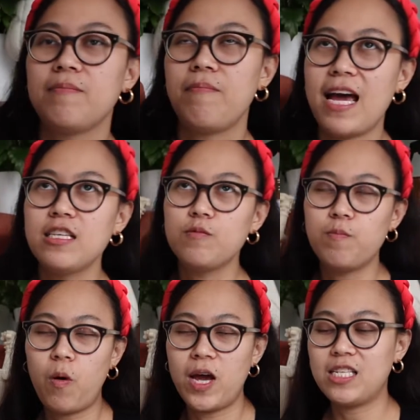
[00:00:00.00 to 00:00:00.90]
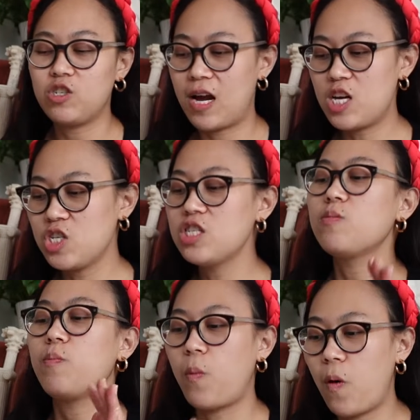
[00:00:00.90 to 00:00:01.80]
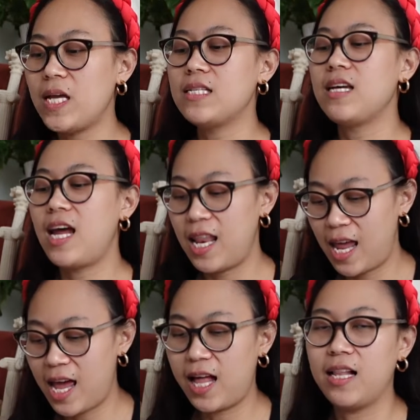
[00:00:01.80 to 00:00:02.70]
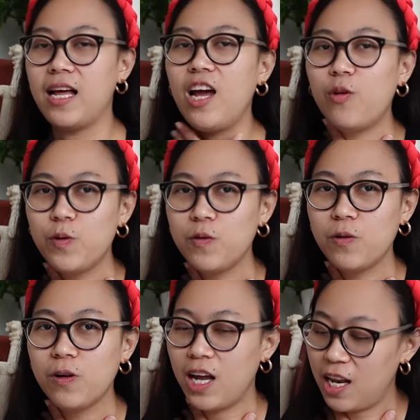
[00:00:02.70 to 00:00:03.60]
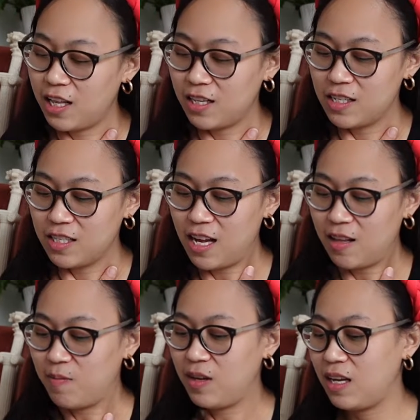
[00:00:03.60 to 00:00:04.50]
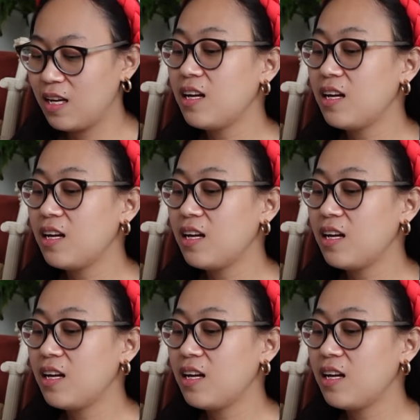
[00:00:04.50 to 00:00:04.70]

Past Point Treasures Point and L. I hope you can understand me.